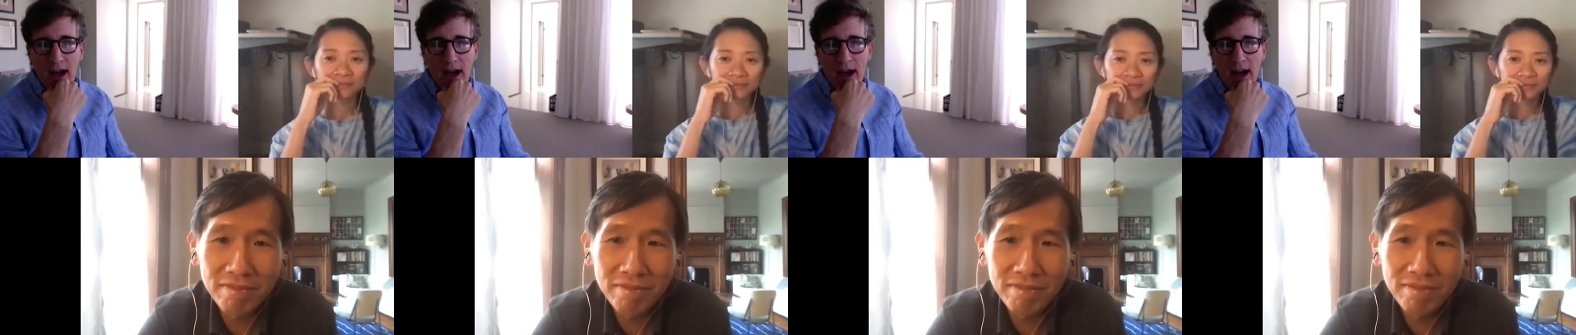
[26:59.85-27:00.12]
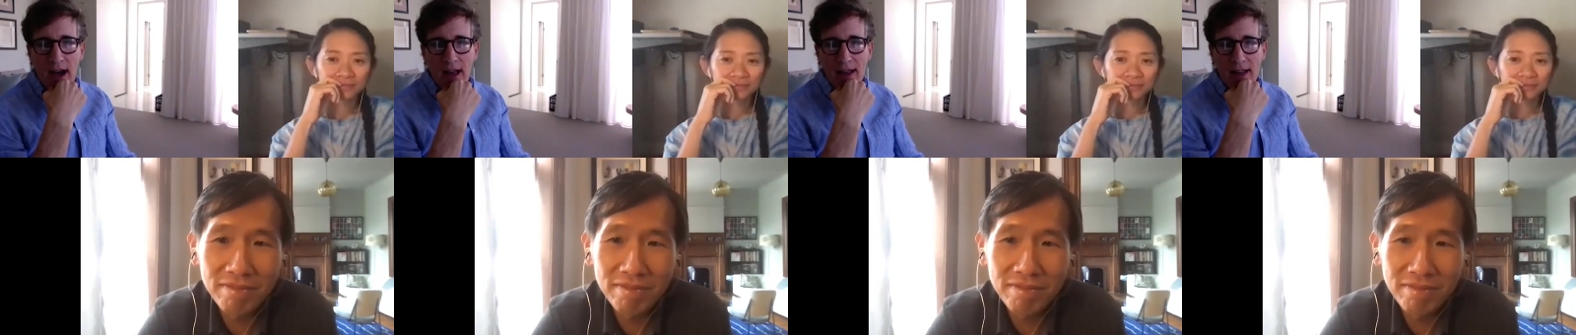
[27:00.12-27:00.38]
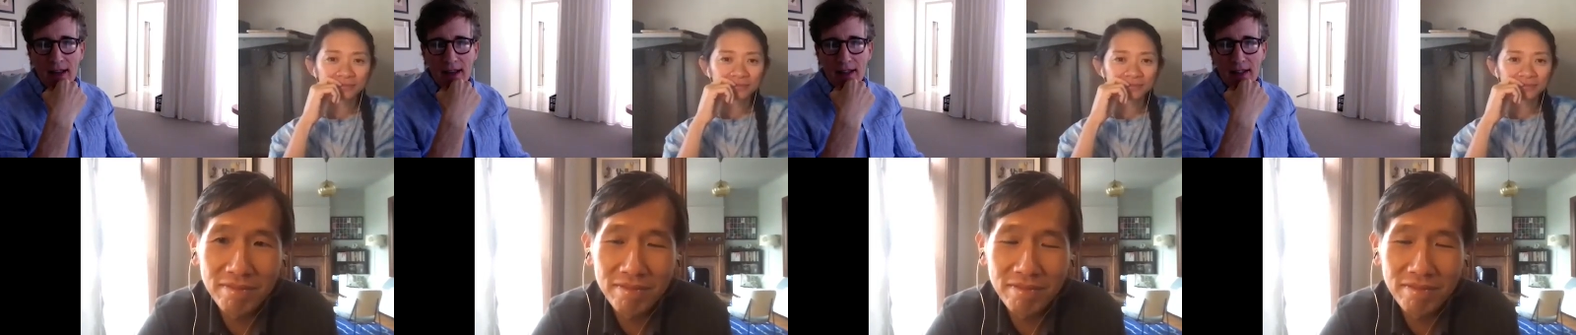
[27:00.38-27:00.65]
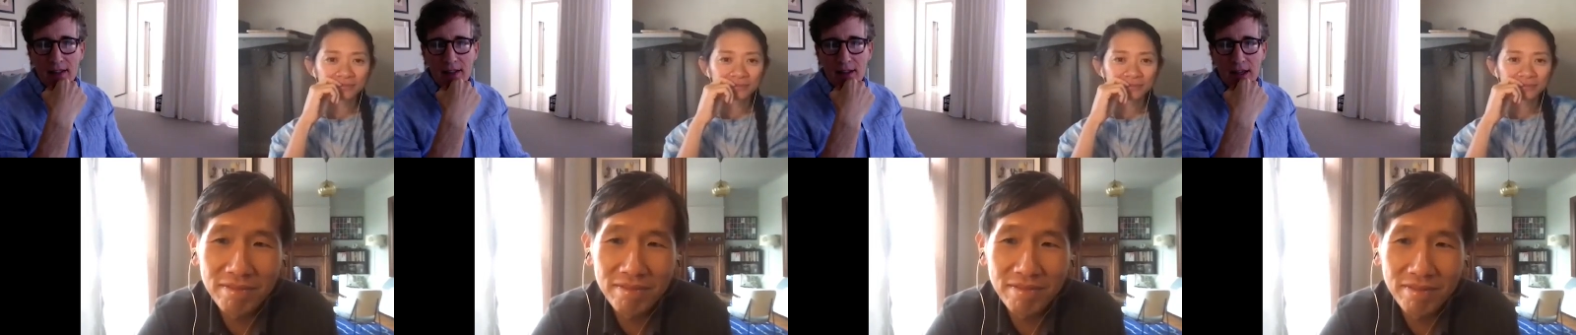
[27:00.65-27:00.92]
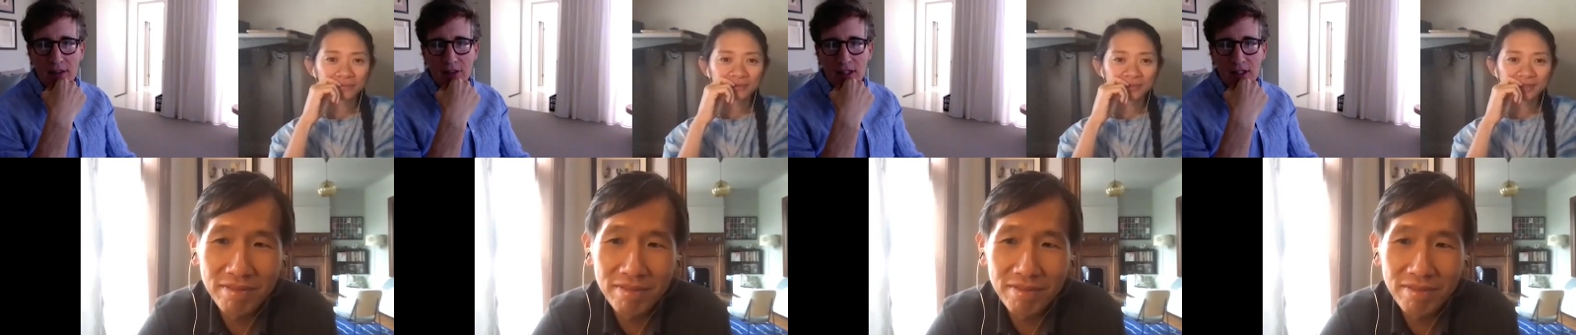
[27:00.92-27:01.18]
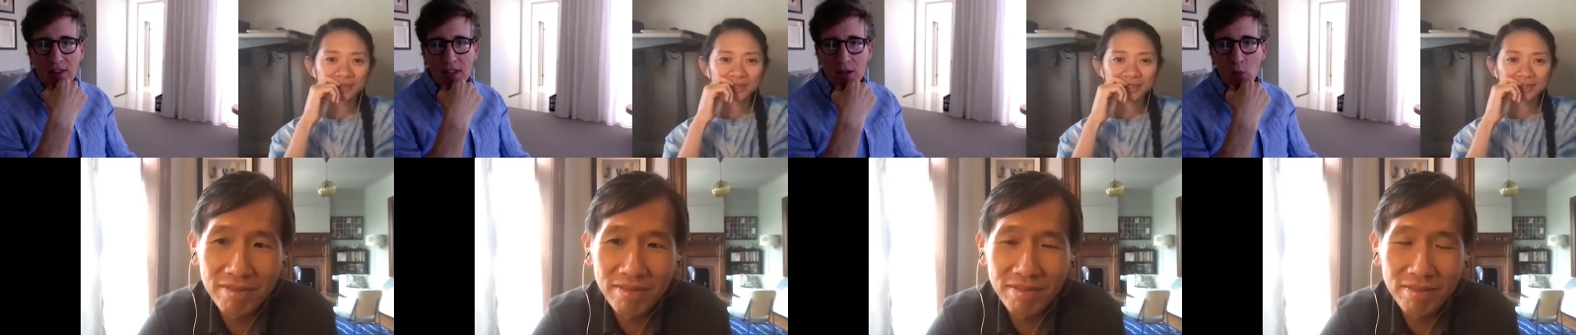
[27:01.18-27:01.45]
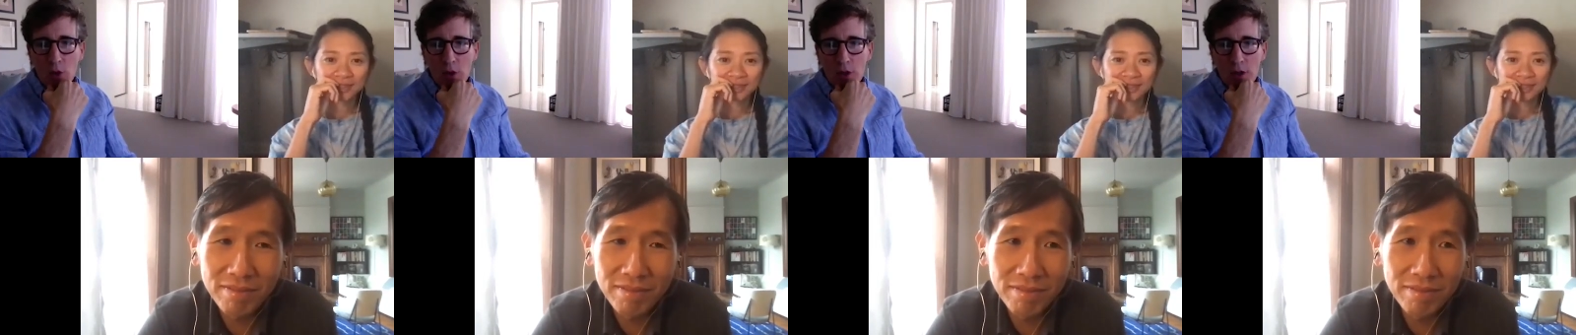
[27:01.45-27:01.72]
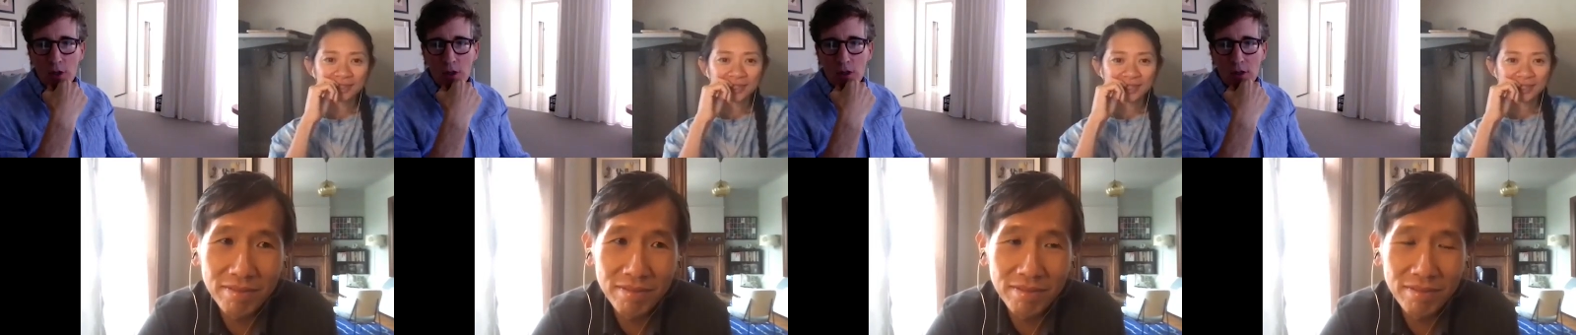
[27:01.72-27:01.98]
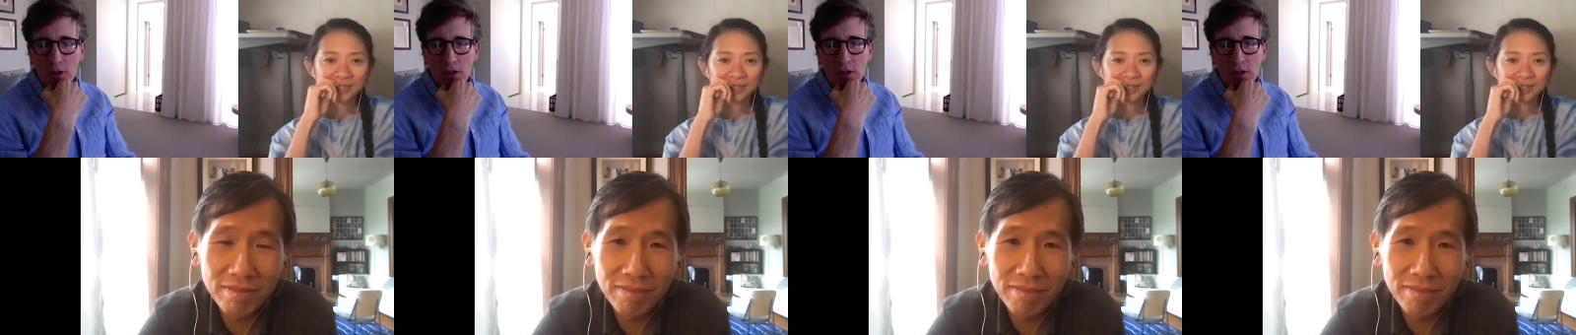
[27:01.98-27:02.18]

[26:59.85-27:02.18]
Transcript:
Speaker 1: I, I think they were